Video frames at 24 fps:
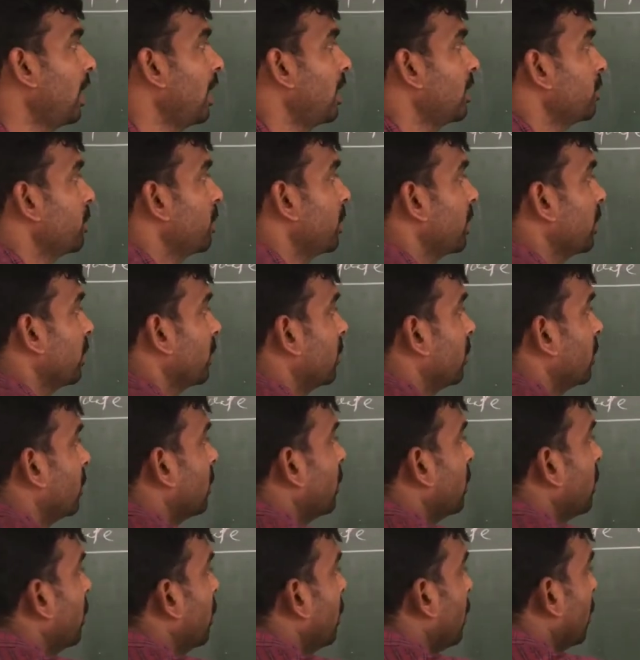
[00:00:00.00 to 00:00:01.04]
as per
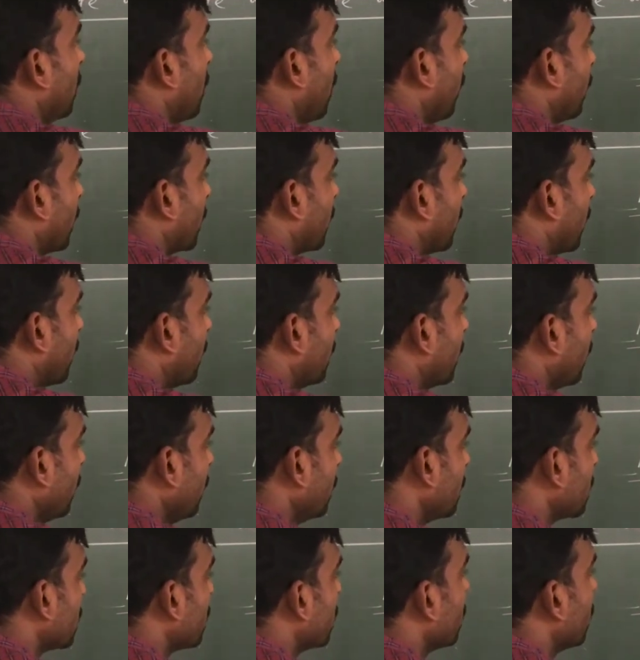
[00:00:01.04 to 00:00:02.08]
your
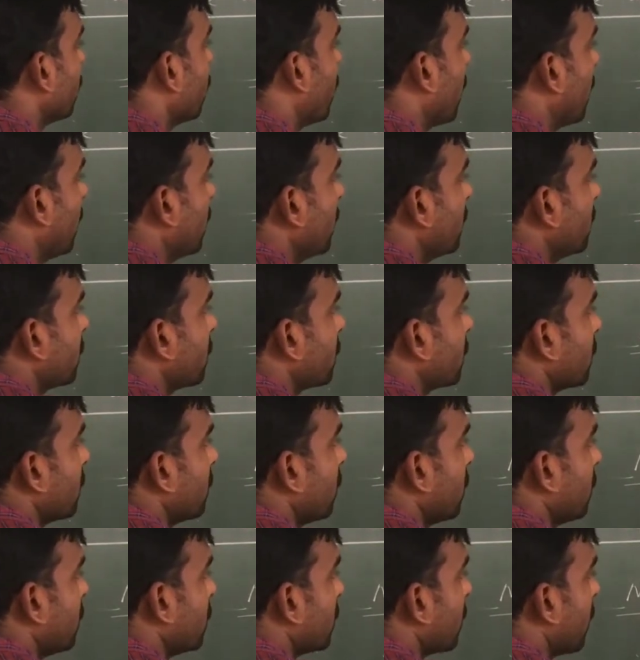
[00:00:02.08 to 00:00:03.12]
content. One is
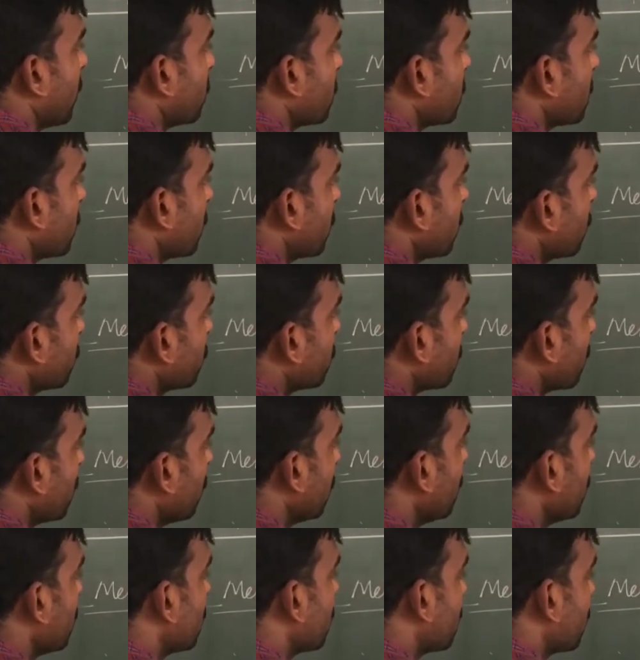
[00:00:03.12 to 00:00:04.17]
substitution,
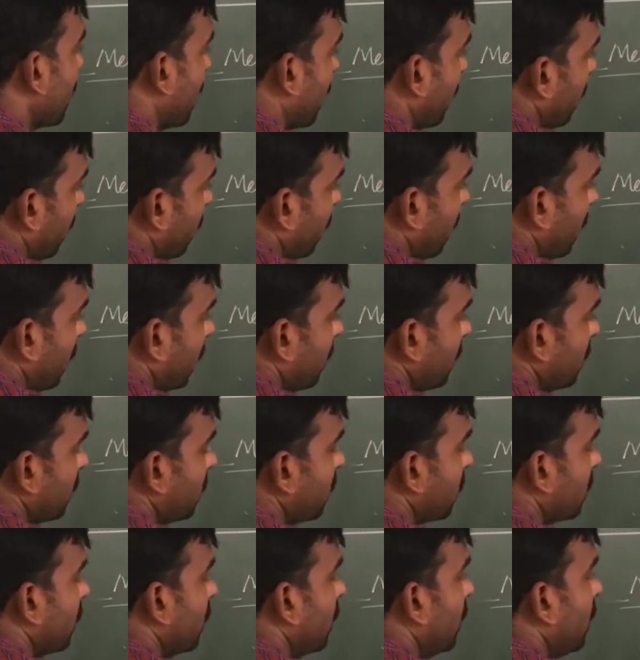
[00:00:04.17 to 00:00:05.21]
second one is
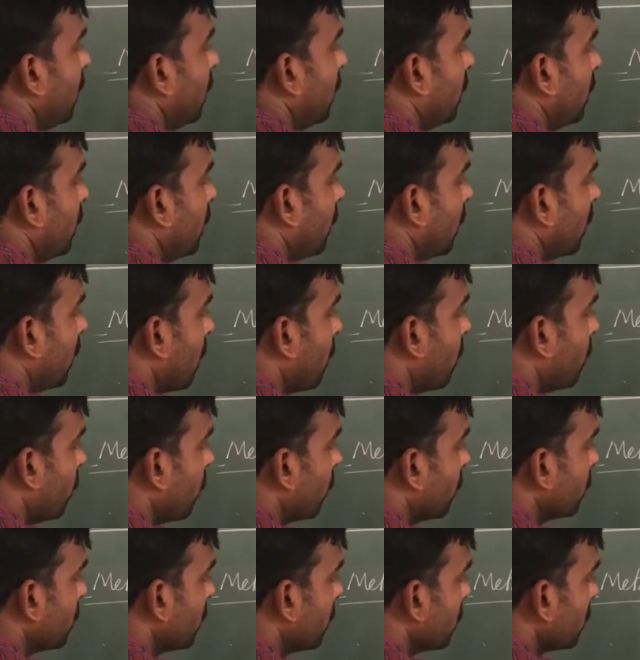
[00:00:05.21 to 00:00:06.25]

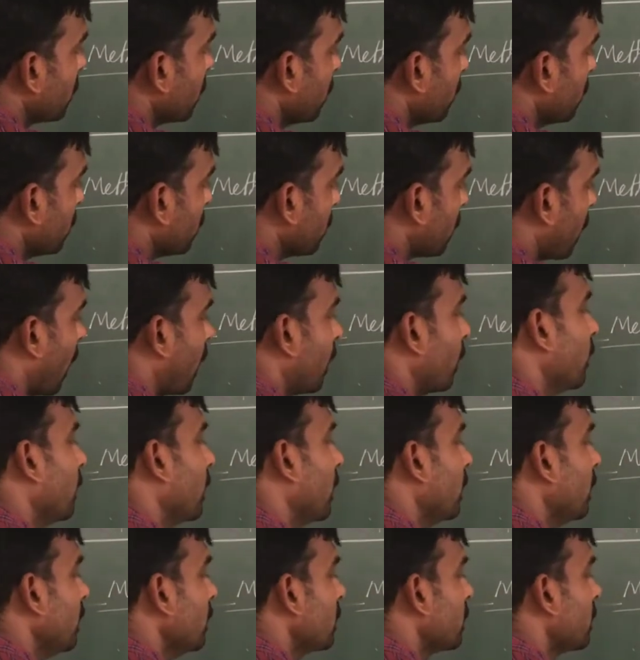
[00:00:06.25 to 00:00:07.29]
decomposition, third
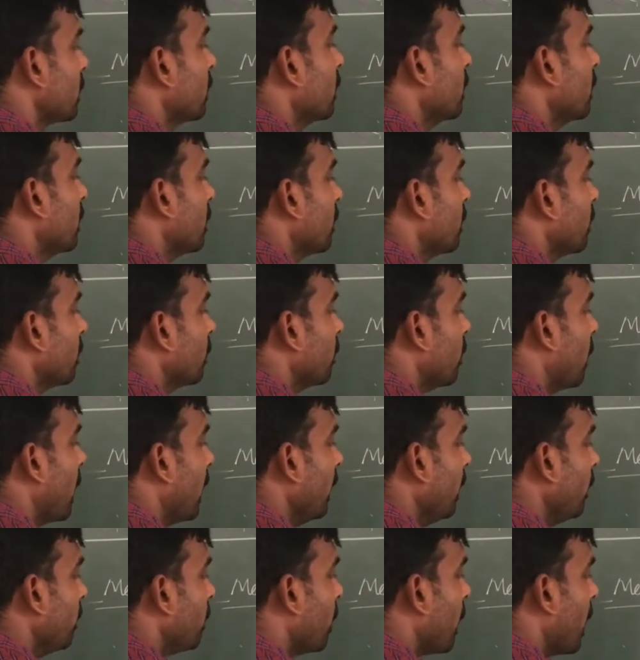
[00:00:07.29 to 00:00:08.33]
one is
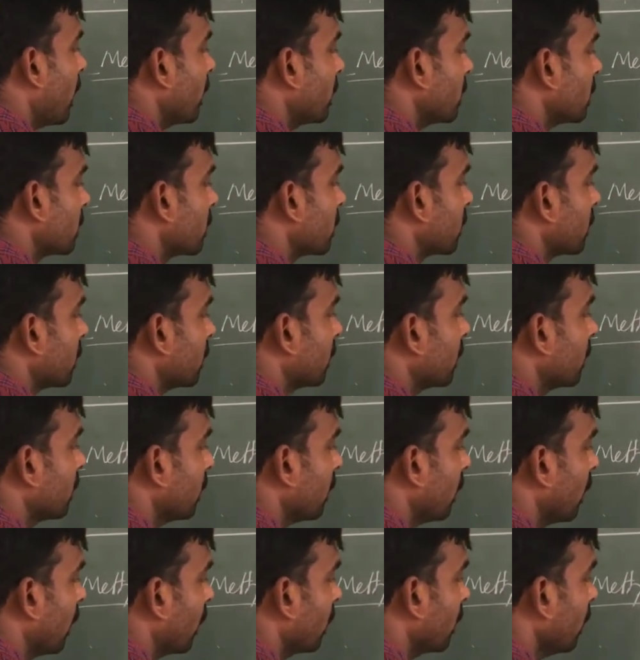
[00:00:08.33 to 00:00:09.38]
by parts.
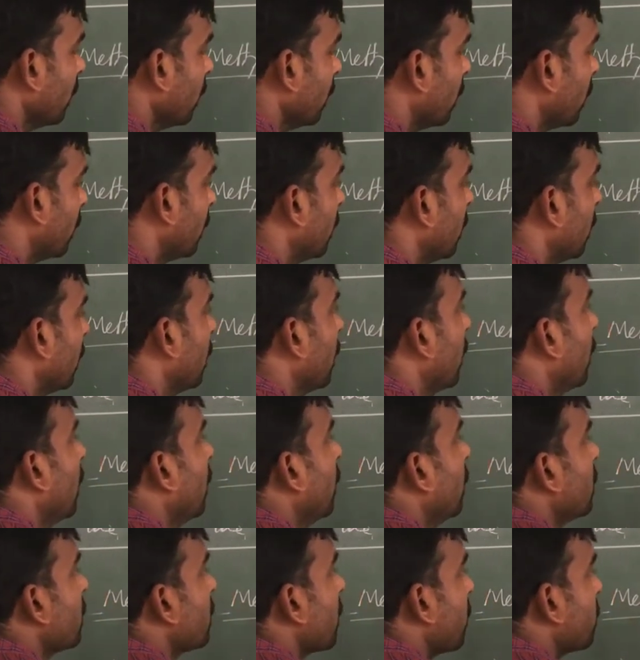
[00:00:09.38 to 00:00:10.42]
Okay.
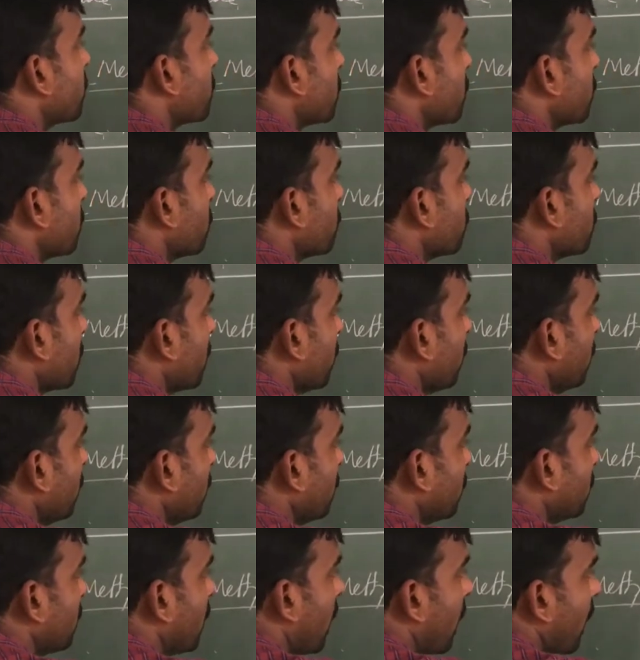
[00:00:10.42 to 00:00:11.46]
Substitution,
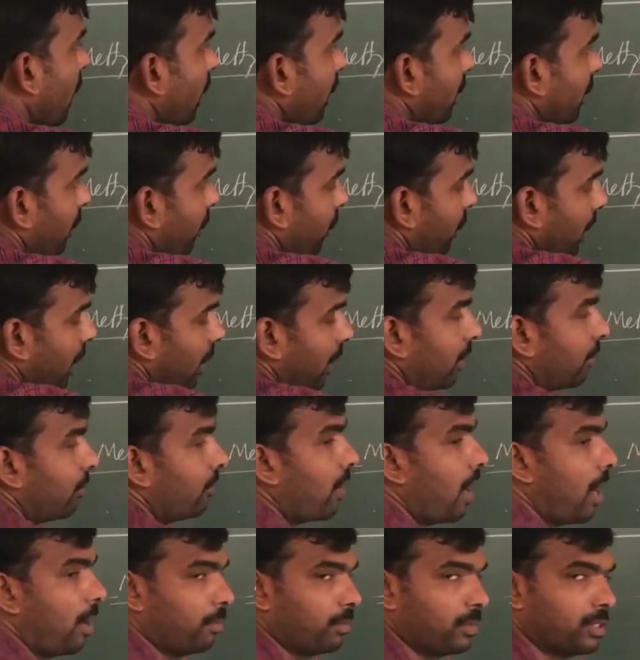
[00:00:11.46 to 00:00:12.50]
there are different
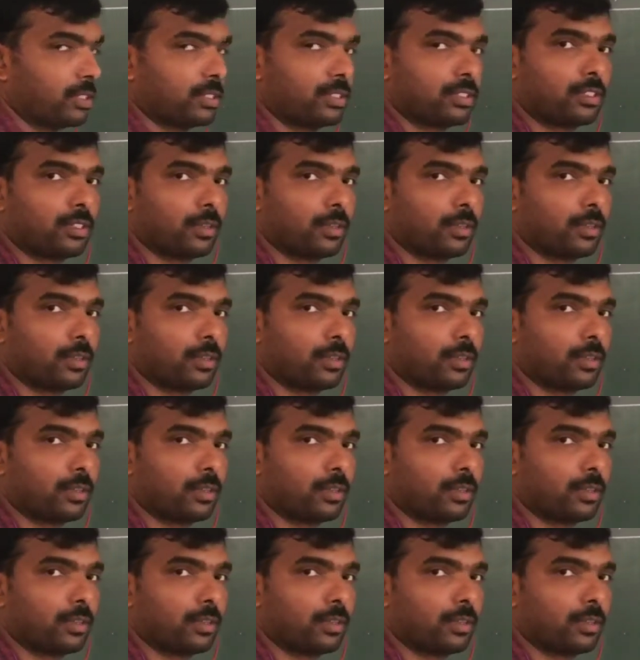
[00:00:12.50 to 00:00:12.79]
forms.